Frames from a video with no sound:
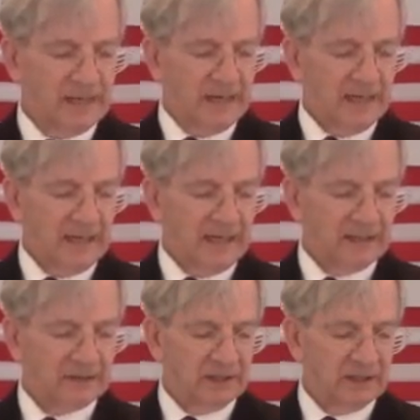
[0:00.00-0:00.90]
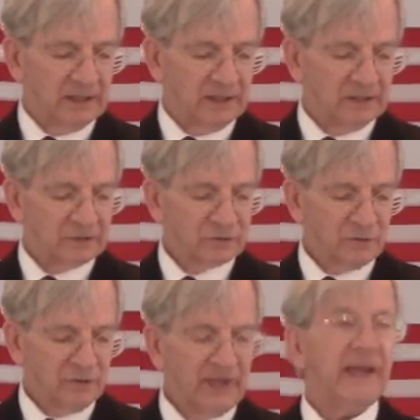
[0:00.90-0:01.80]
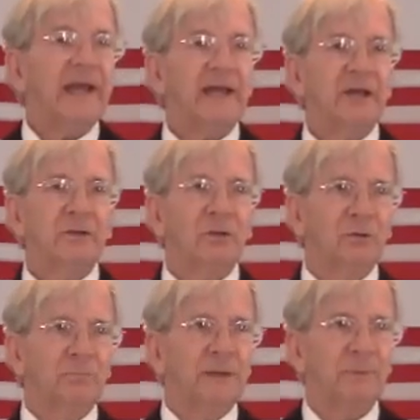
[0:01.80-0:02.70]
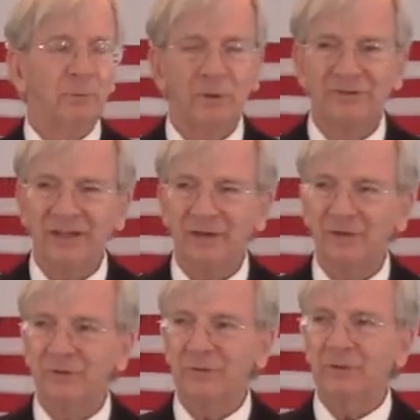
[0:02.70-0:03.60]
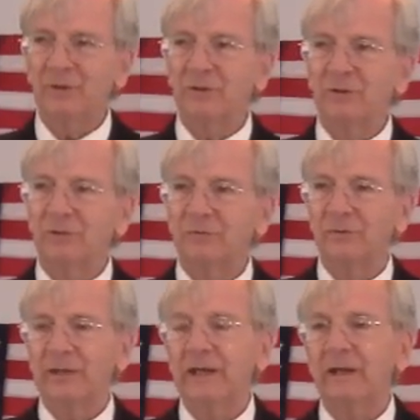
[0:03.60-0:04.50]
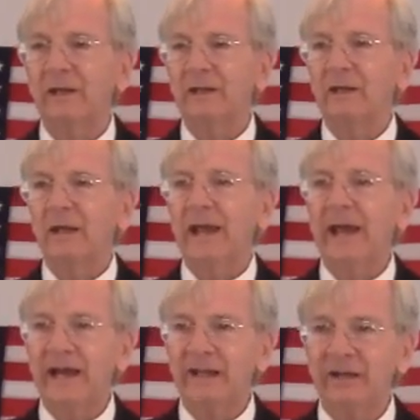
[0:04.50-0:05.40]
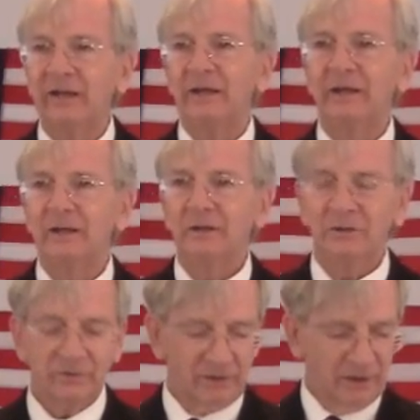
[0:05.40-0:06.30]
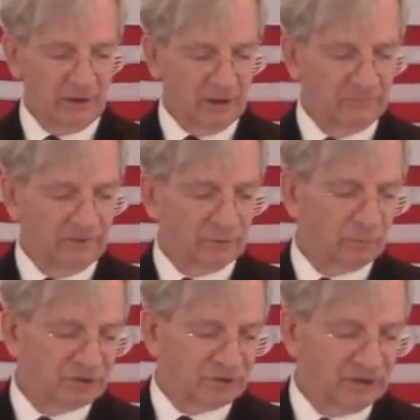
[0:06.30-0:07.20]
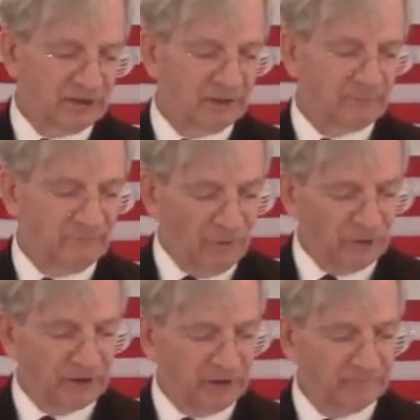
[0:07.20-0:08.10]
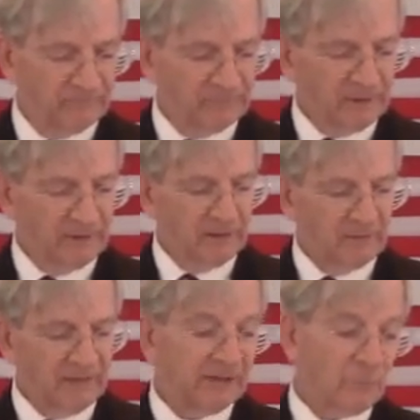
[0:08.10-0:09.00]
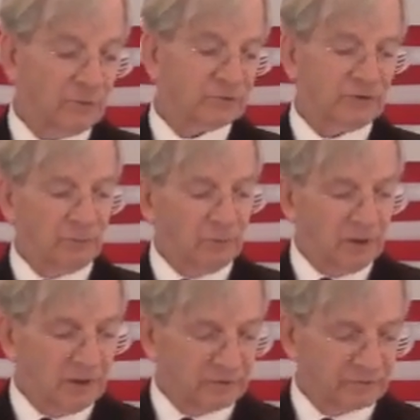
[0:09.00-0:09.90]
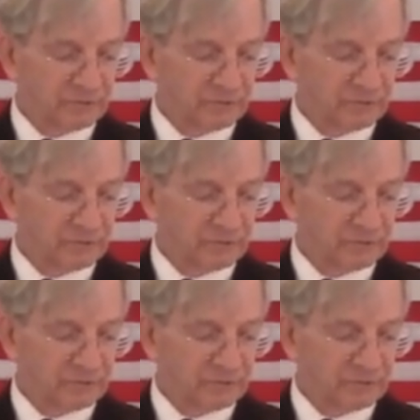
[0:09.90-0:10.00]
And so they told people what they could do and couldn't do. So they added to the law and twisted it, perverted it, made it worse than it was.